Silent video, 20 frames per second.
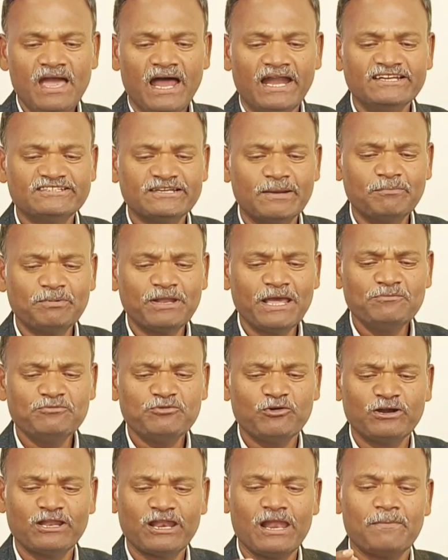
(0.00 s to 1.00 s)
And
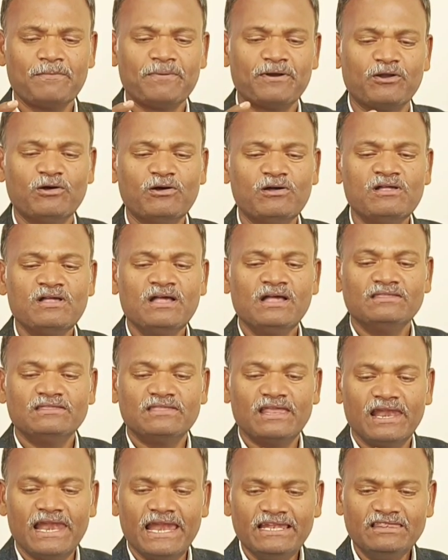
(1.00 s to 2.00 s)
sometimes what will happen now,
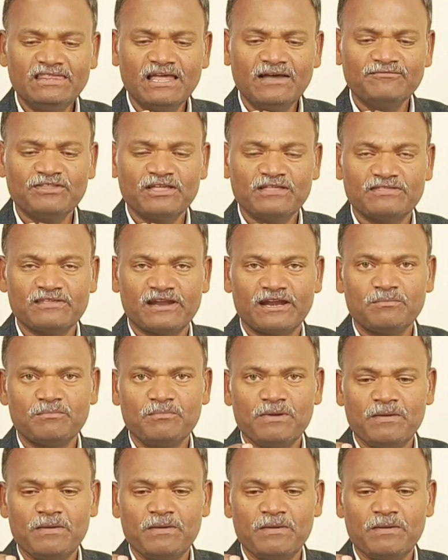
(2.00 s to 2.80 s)
the length of the thread